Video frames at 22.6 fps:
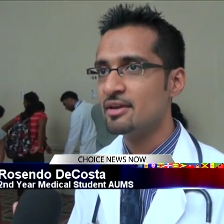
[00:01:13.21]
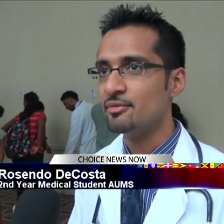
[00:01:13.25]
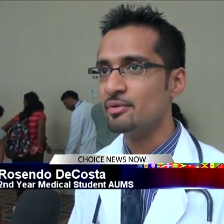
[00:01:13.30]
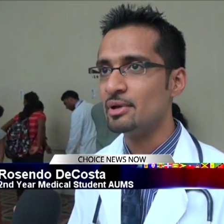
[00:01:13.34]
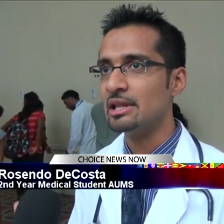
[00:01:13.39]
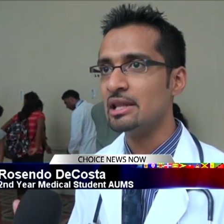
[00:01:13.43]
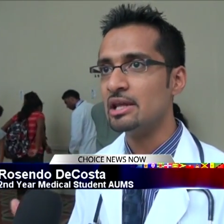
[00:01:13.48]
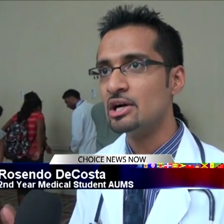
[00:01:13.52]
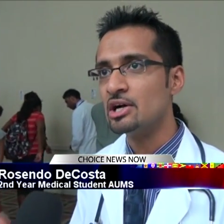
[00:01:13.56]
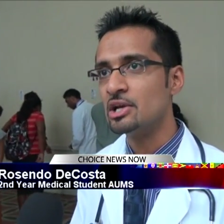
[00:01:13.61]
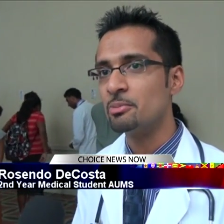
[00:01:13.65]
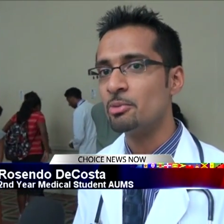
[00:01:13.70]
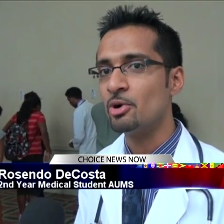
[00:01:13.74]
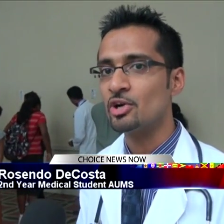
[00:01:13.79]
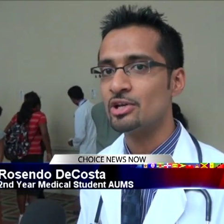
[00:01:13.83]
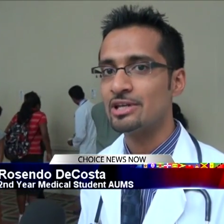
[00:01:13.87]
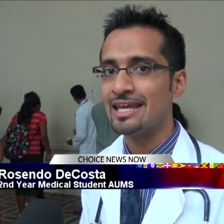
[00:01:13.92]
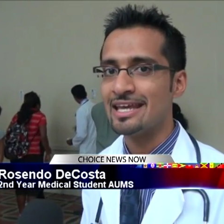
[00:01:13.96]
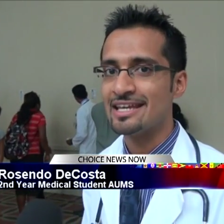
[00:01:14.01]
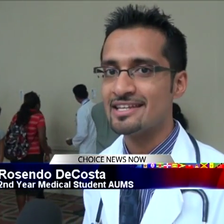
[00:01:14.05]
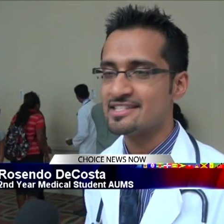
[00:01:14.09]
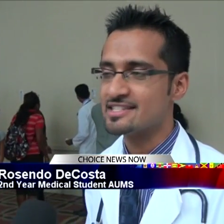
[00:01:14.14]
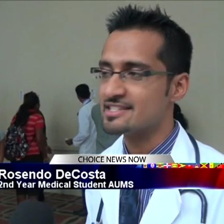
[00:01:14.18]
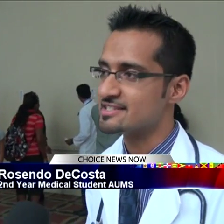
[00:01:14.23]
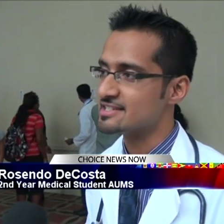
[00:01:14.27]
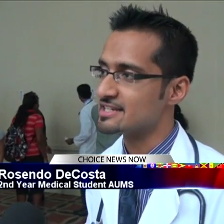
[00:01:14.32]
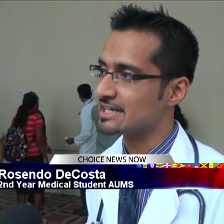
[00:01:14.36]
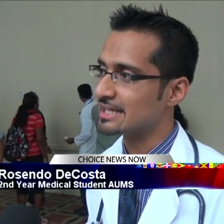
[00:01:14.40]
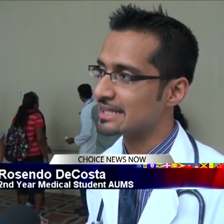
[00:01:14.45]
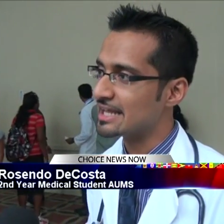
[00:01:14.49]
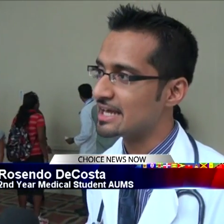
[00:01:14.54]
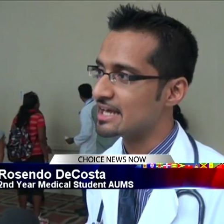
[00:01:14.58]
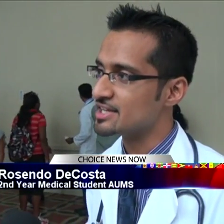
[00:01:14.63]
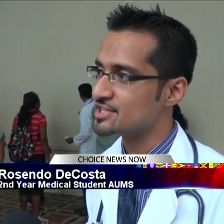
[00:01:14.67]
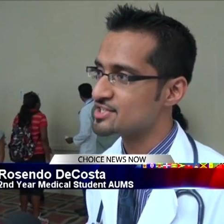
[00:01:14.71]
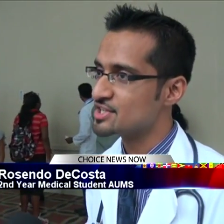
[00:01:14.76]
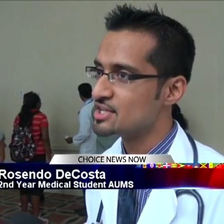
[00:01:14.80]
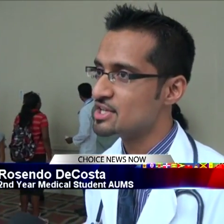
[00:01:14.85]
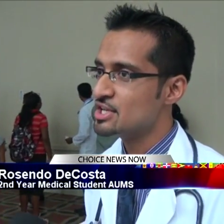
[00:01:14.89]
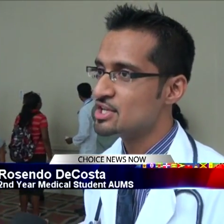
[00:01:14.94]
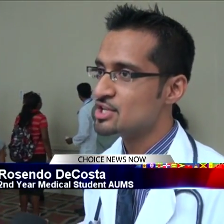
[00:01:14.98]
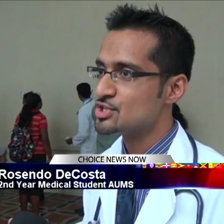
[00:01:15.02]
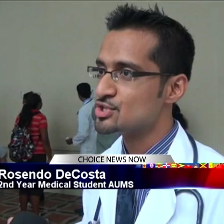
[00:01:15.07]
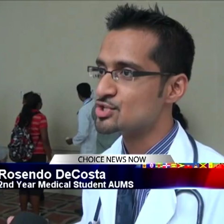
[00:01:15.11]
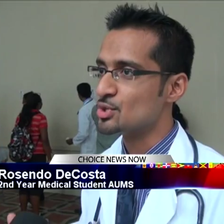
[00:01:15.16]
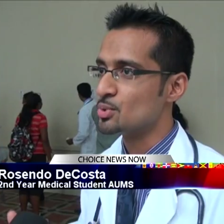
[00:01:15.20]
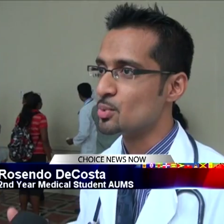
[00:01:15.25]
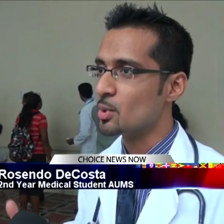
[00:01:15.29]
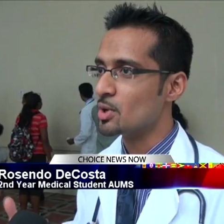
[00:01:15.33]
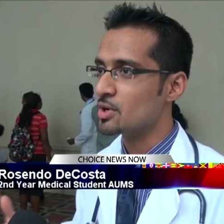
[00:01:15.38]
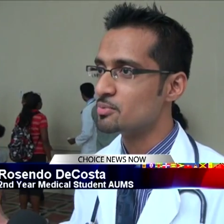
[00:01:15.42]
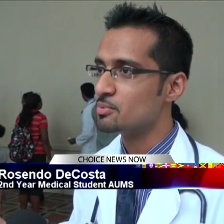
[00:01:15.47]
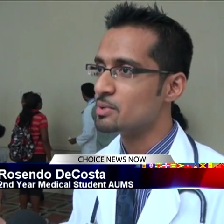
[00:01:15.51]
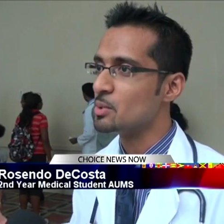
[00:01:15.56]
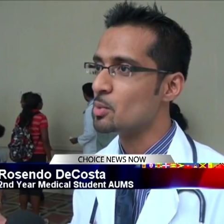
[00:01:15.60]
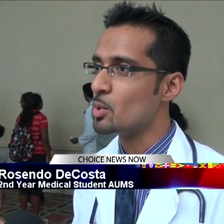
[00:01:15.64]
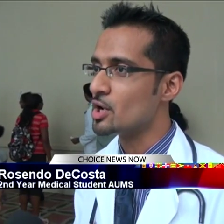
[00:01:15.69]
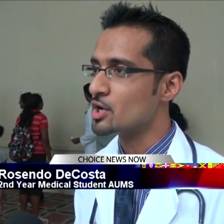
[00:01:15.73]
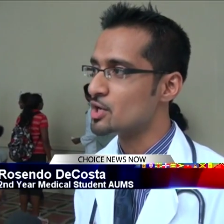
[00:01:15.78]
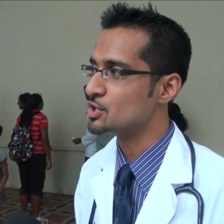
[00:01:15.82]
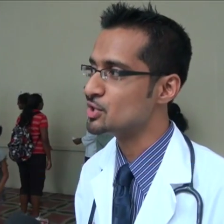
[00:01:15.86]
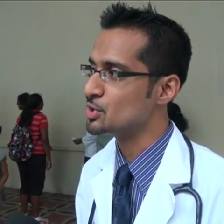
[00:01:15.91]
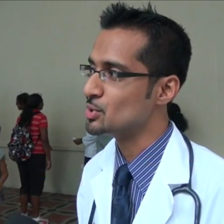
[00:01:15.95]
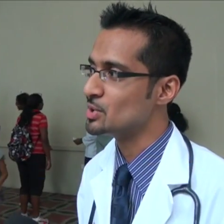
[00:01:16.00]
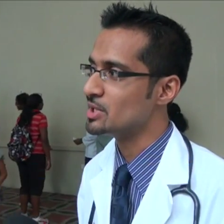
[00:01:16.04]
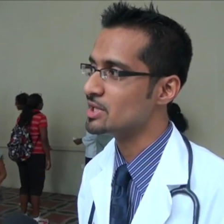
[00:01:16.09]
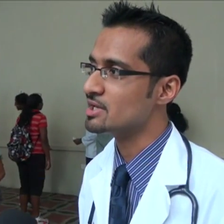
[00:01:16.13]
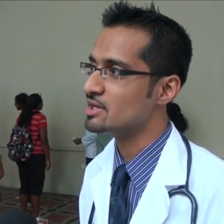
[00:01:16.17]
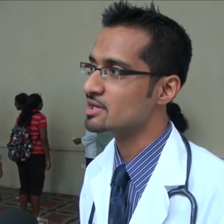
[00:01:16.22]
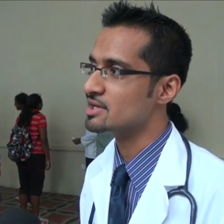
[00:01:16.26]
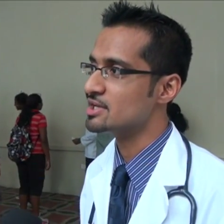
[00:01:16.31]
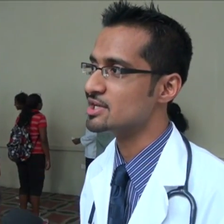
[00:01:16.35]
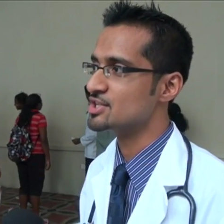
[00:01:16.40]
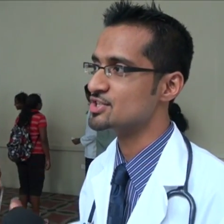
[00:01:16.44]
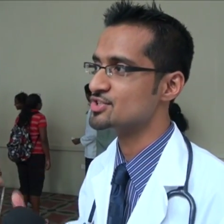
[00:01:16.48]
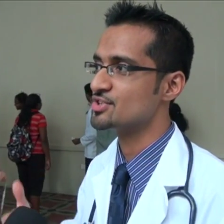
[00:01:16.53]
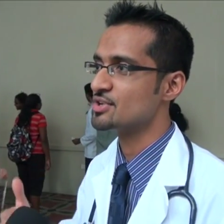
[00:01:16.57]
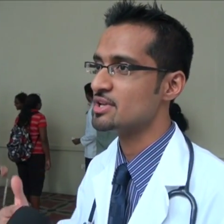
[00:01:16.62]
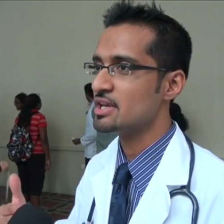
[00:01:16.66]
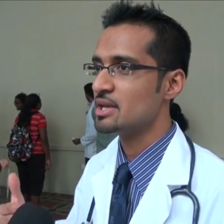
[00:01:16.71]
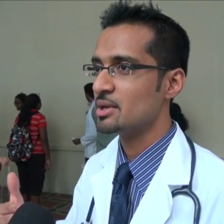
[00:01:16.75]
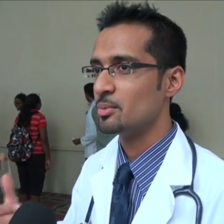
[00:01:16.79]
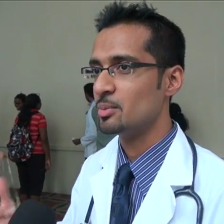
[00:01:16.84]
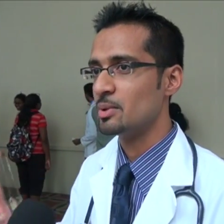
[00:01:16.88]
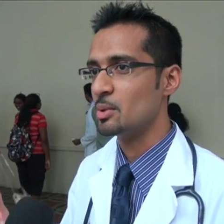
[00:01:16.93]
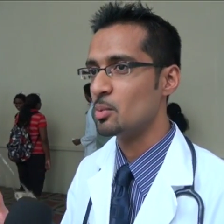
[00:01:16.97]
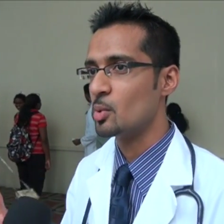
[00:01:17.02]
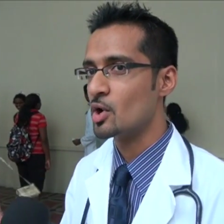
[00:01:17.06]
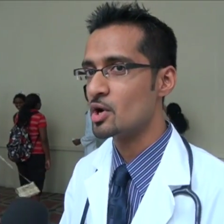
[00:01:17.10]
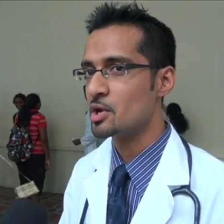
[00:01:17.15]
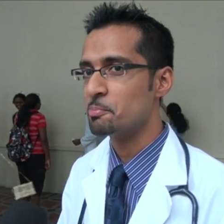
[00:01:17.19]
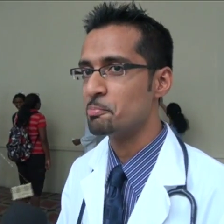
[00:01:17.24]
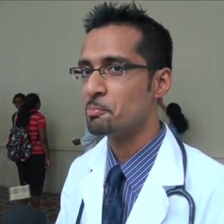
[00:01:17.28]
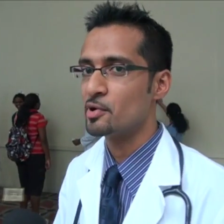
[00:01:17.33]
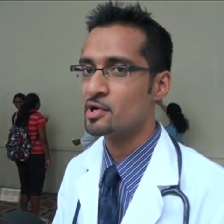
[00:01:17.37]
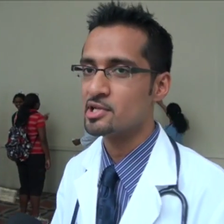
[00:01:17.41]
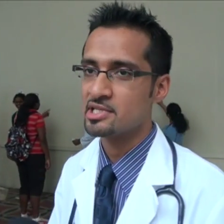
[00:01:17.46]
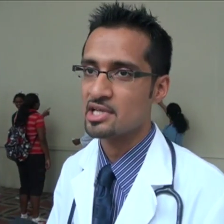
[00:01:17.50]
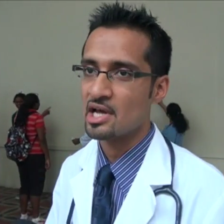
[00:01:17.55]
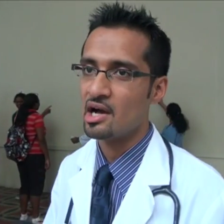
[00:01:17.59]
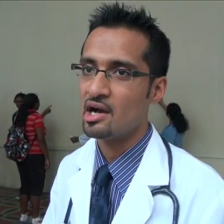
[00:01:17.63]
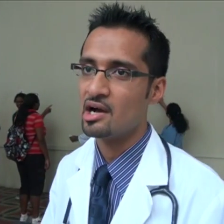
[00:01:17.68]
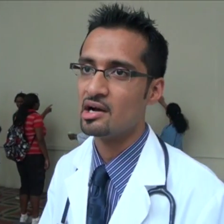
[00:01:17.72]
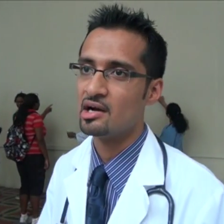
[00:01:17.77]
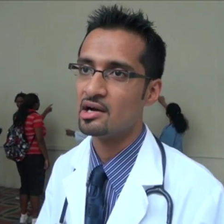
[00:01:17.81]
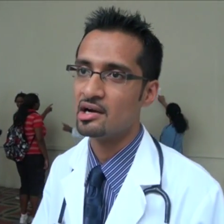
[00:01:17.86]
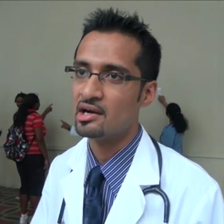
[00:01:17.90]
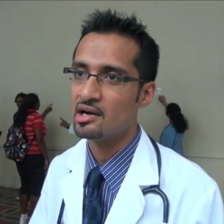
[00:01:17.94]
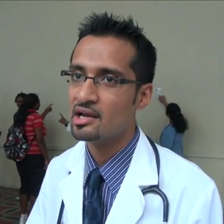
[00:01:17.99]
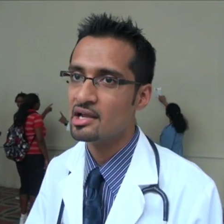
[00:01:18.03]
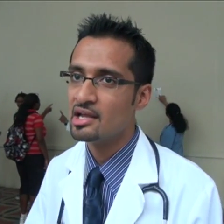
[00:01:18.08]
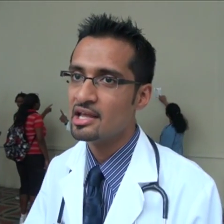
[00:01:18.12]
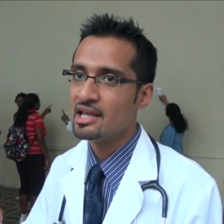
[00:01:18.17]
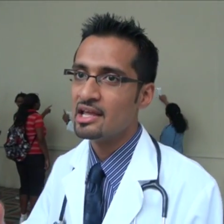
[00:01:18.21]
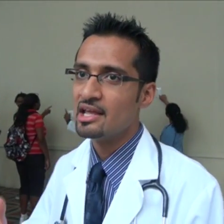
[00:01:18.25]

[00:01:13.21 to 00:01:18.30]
We learn about cases in class. So what we want to do here is we want to put our